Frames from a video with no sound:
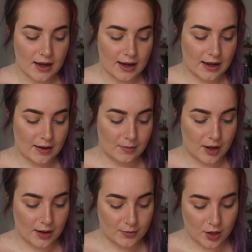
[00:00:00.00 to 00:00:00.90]

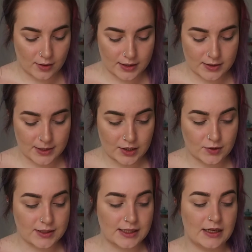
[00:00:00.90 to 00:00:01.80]
I'm going to be
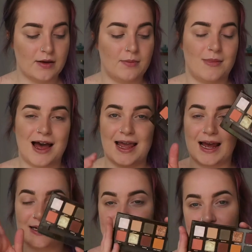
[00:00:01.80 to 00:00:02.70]
using my
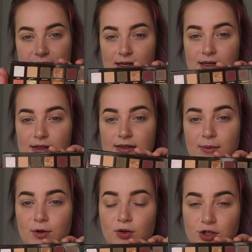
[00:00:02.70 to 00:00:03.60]
Anastasia
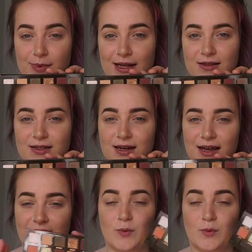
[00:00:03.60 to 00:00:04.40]
Subculture palette today,